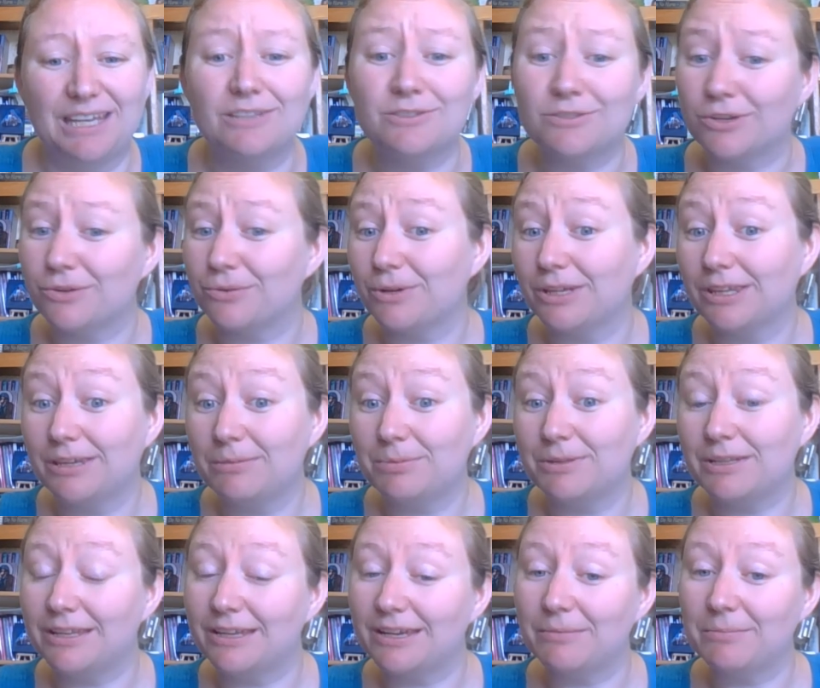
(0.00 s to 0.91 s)
is there really
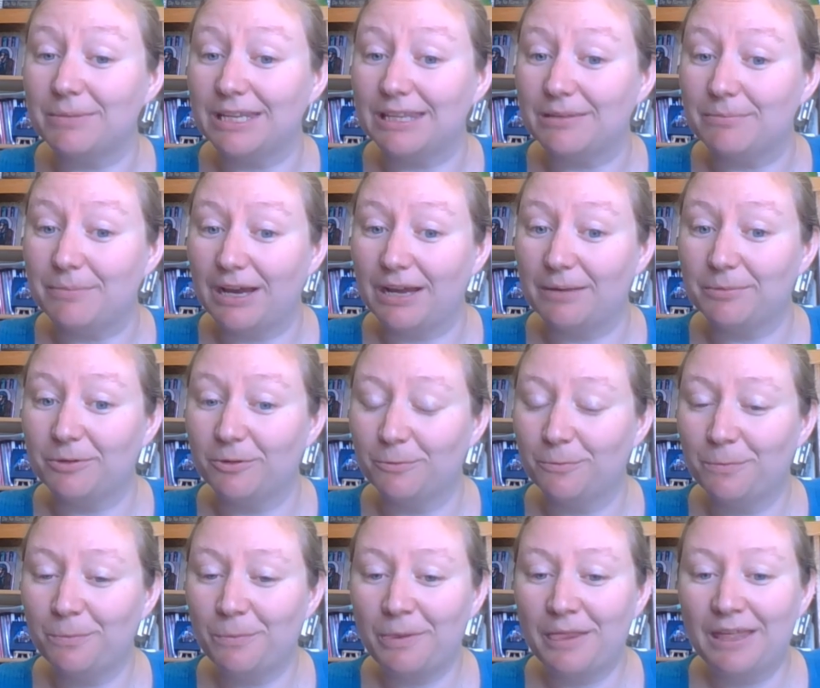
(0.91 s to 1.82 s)
polygamy in the
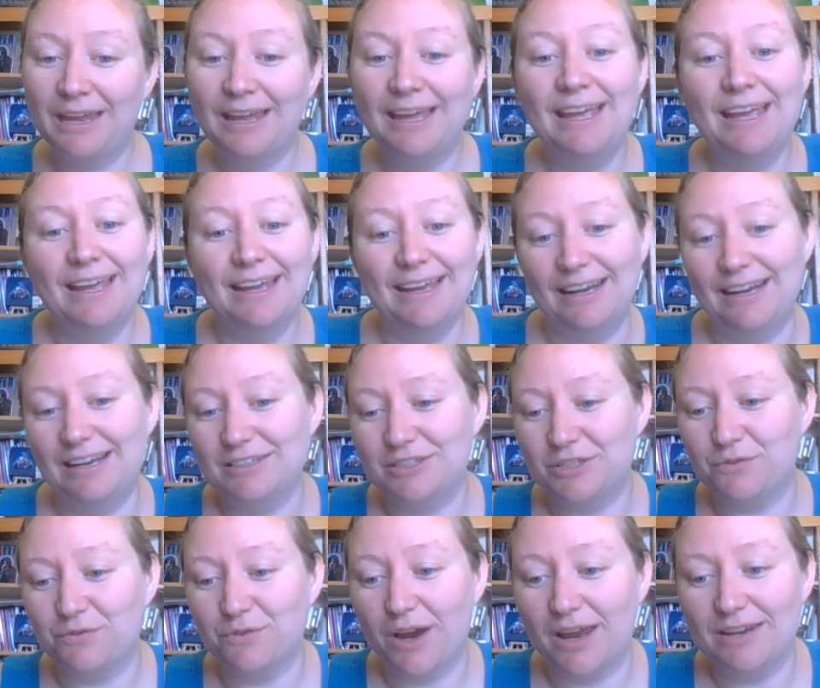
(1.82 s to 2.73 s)
Bible? And
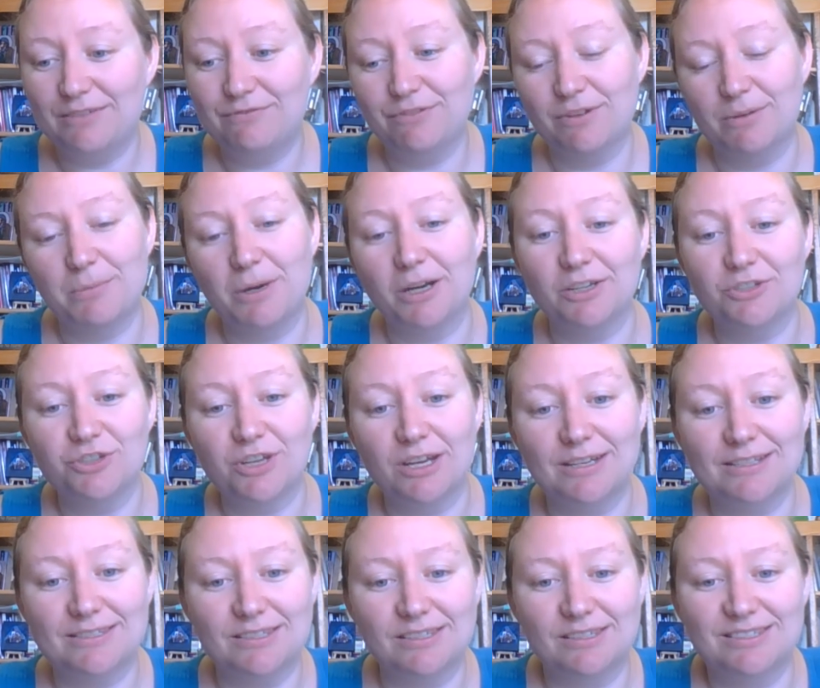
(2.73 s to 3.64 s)
as you've read from our
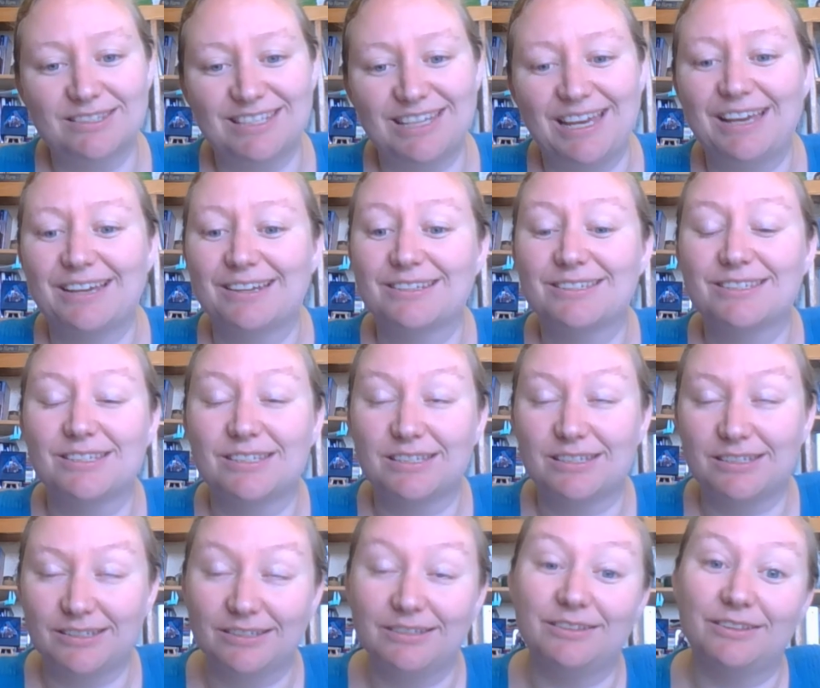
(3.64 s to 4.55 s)
Genesis
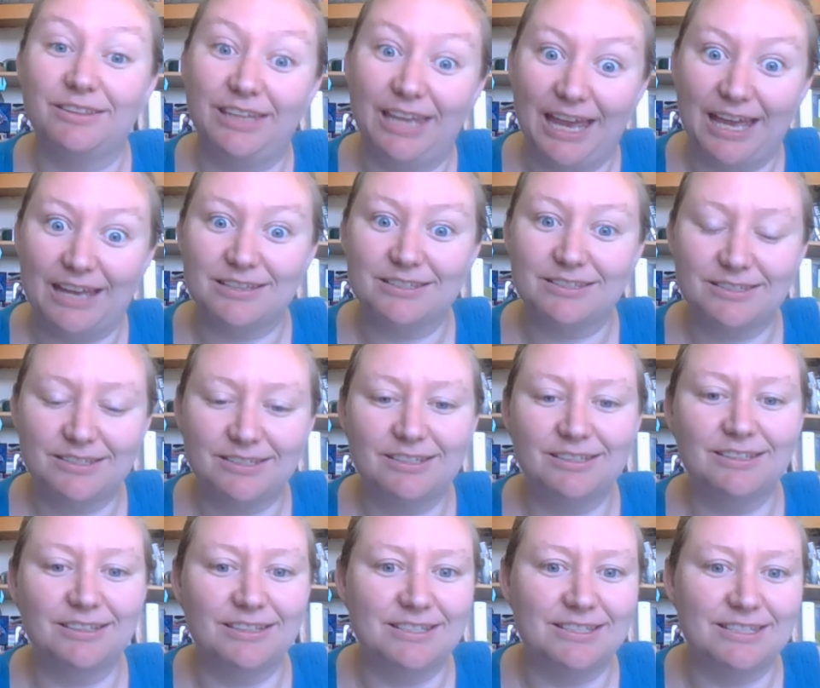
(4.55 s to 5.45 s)
text,
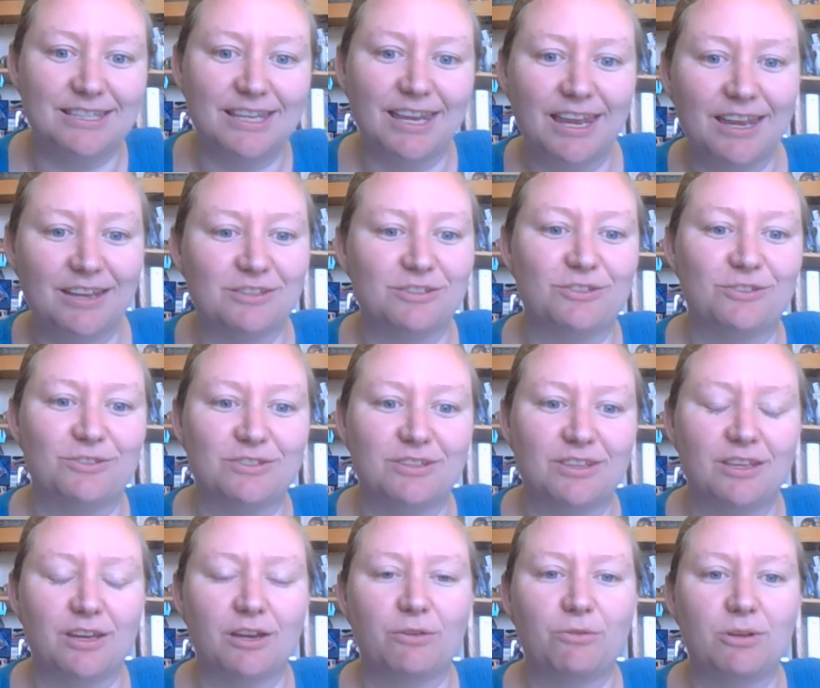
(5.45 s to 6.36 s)
yes is the answer
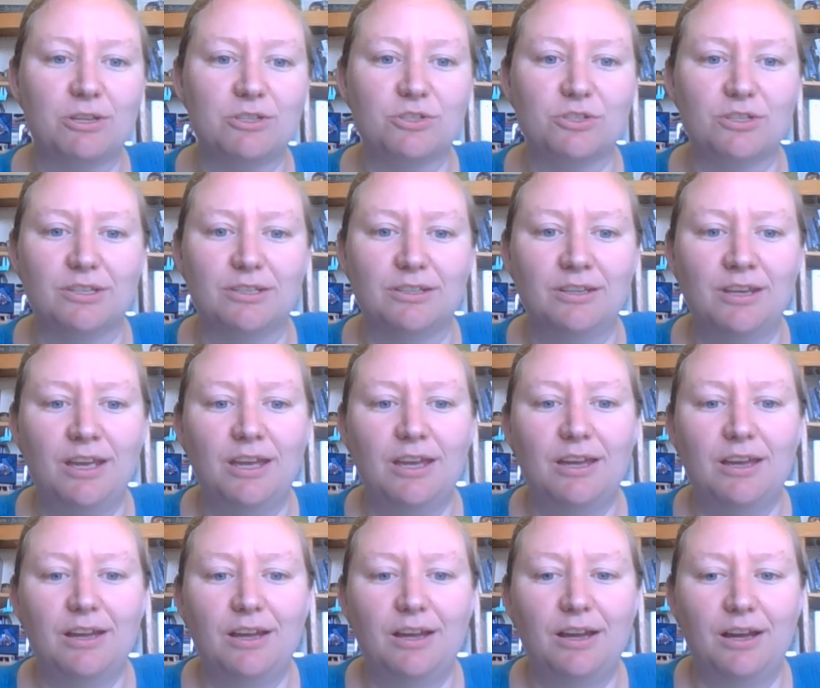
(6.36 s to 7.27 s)
to that question.
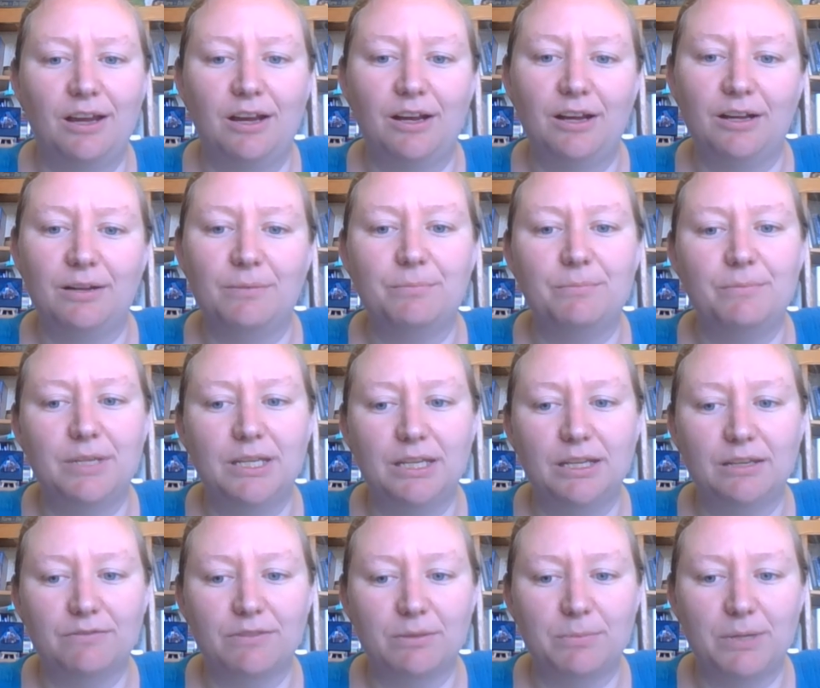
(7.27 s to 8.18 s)

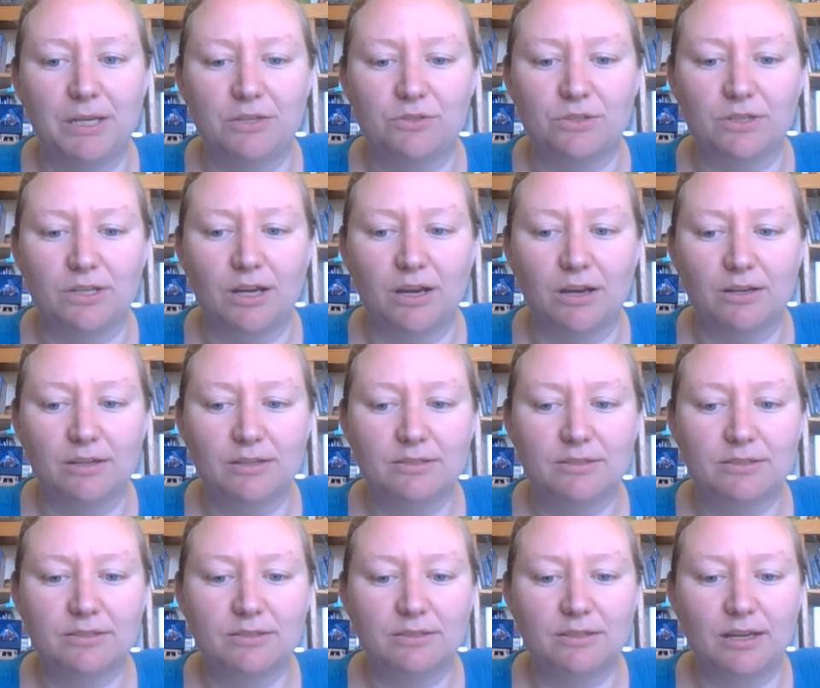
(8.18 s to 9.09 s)
Many of the
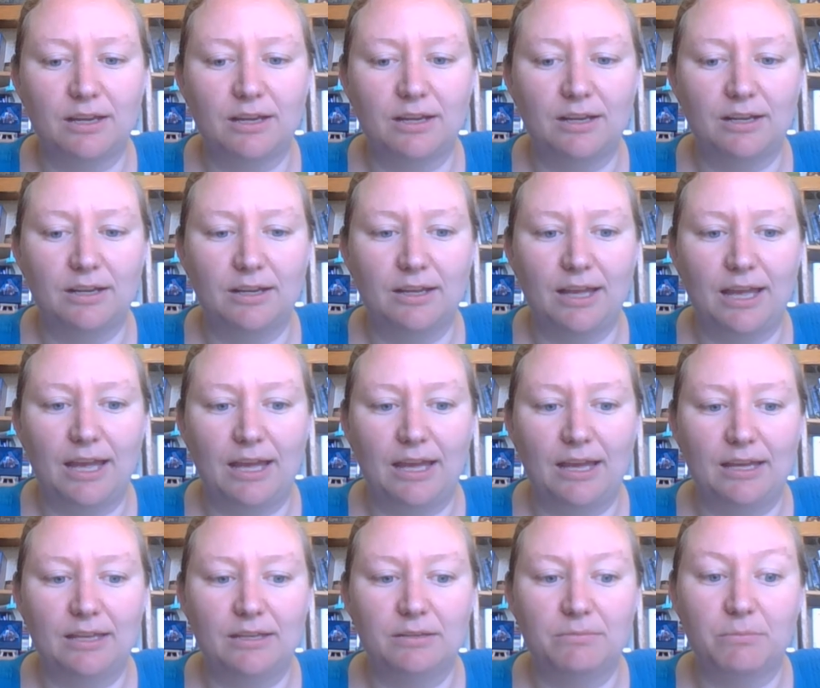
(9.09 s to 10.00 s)
patriarchs
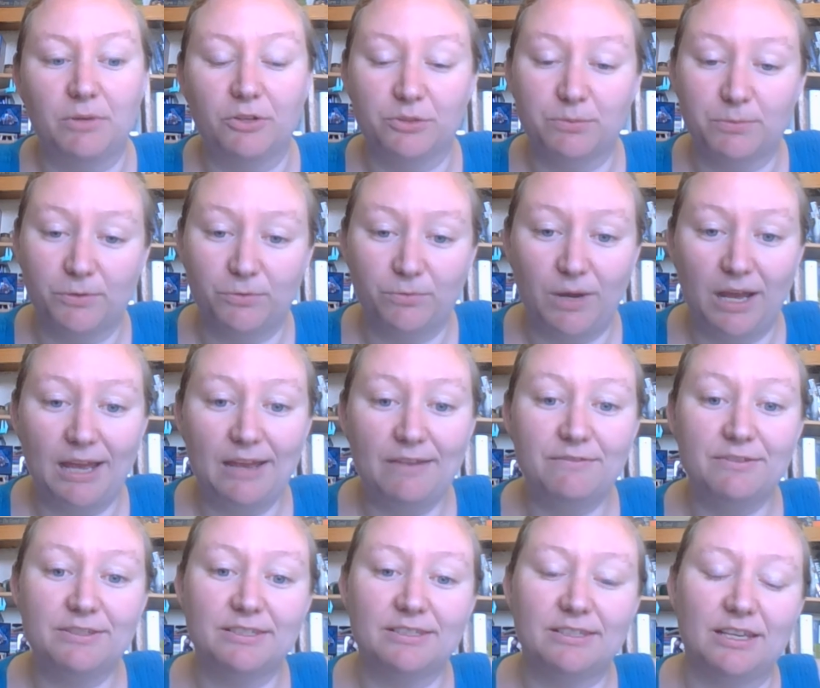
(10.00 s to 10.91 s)
had multiple
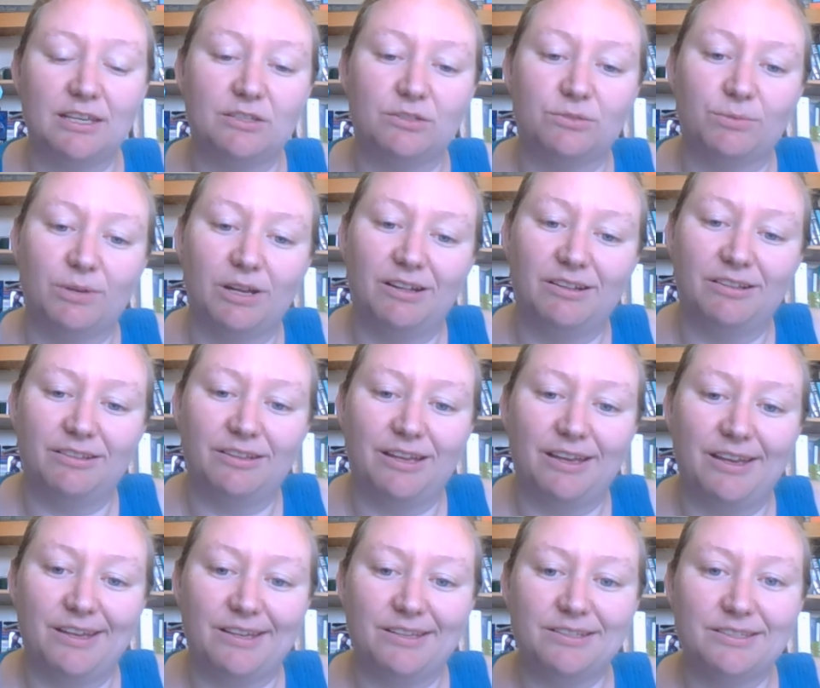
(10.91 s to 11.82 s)
wives as
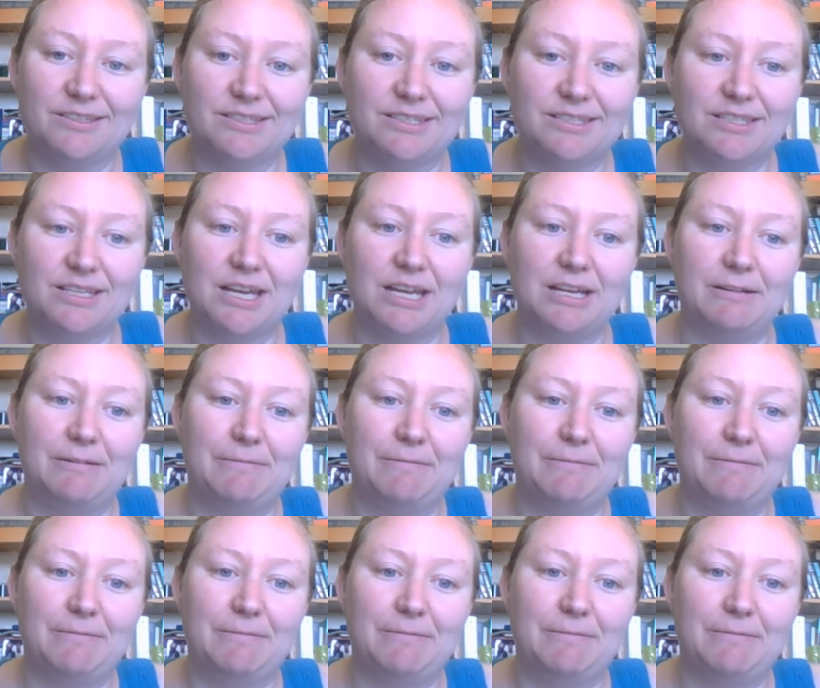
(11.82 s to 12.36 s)
well as